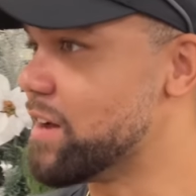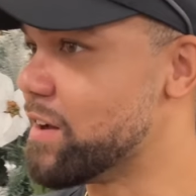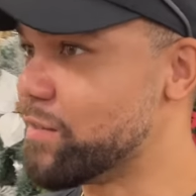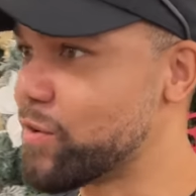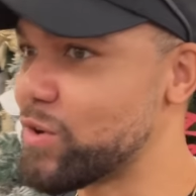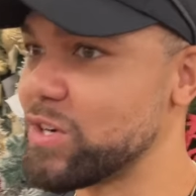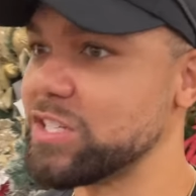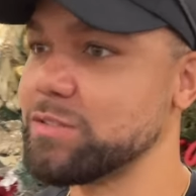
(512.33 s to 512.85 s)
of
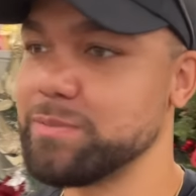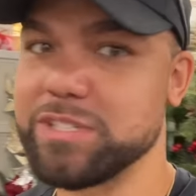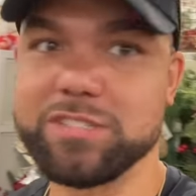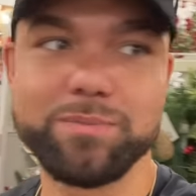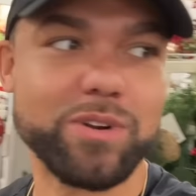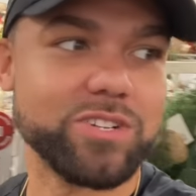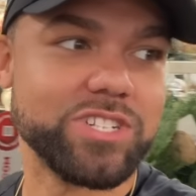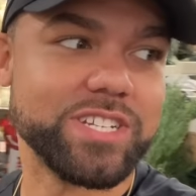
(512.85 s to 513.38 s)

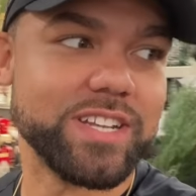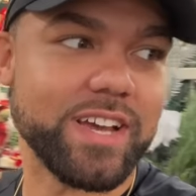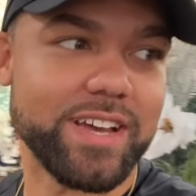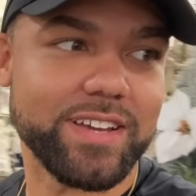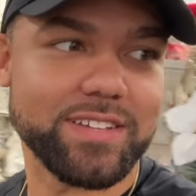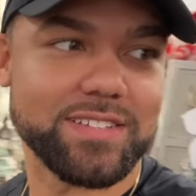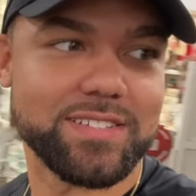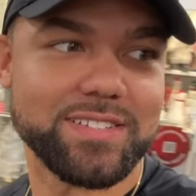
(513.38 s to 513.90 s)
Christmas
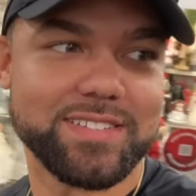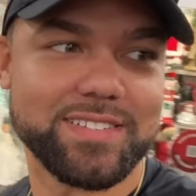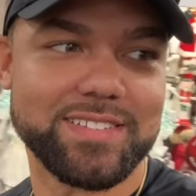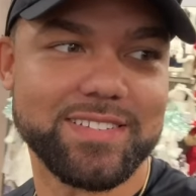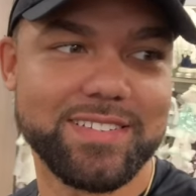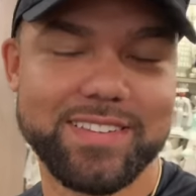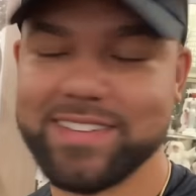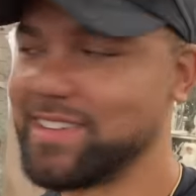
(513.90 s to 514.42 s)
merchandise.
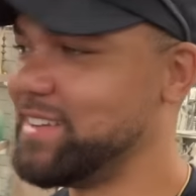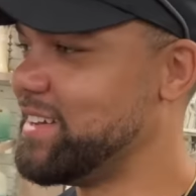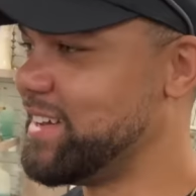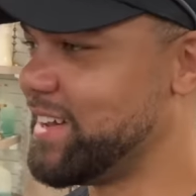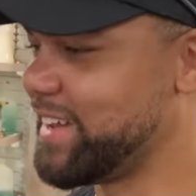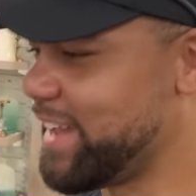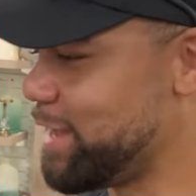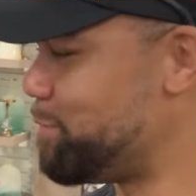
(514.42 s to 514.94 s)

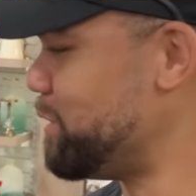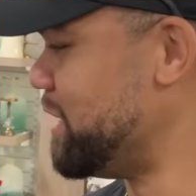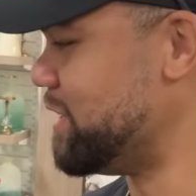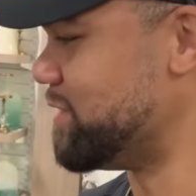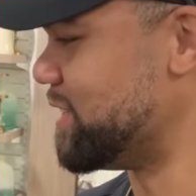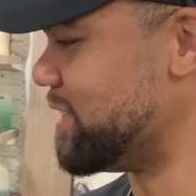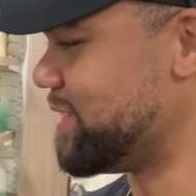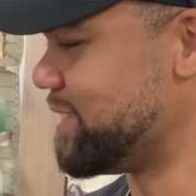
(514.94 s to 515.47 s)
Can't
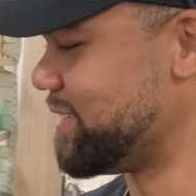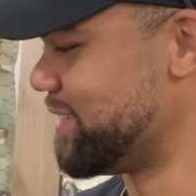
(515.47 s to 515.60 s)
believe it.